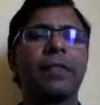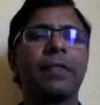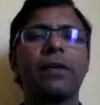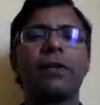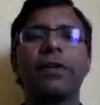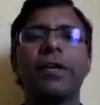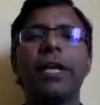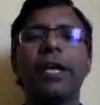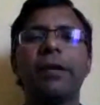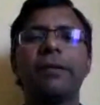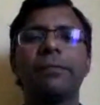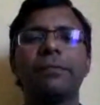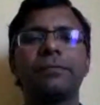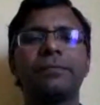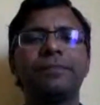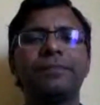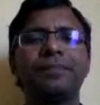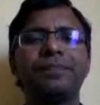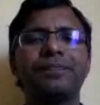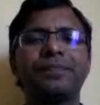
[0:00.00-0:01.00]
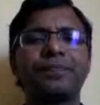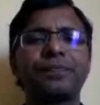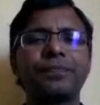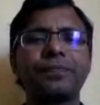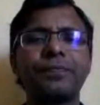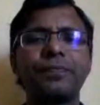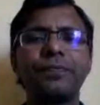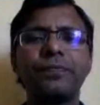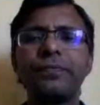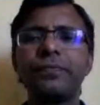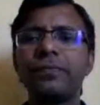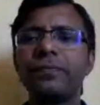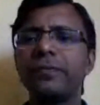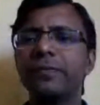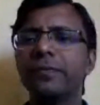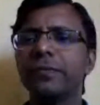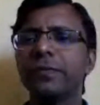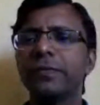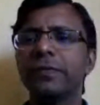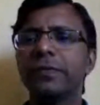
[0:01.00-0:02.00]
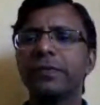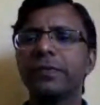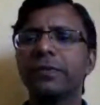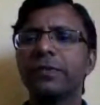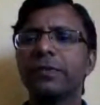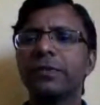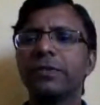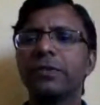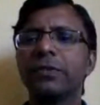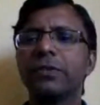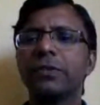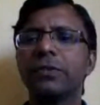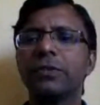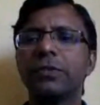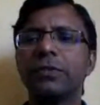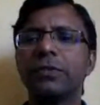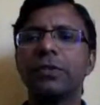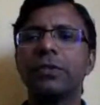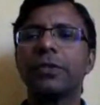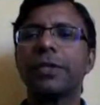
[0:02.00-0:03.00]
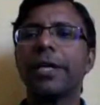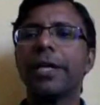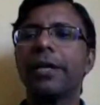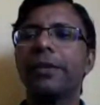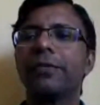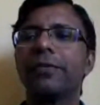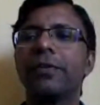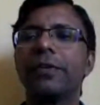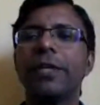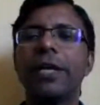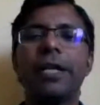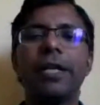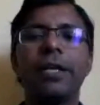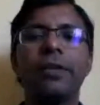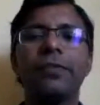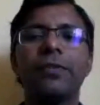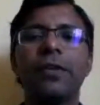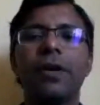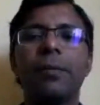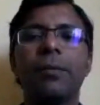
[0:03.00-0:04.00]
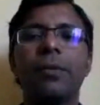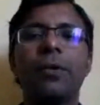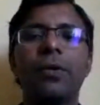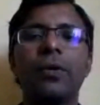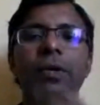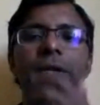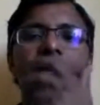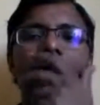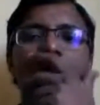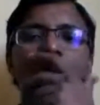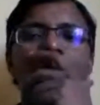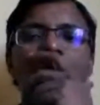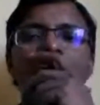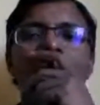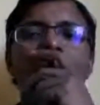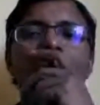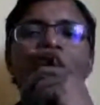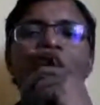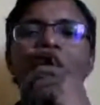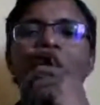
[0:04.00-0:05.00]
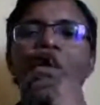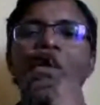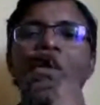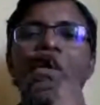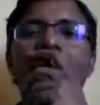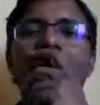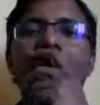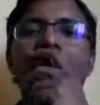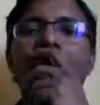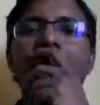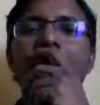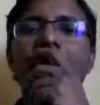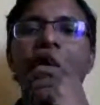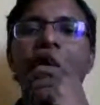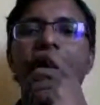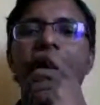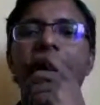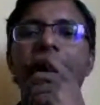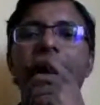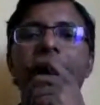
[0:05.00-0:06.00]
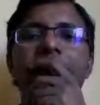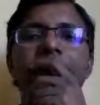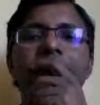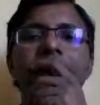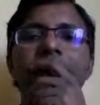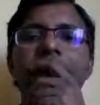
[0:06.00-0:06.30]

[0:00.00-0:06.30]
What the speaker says: Okay, so that is about joins in R in SQL.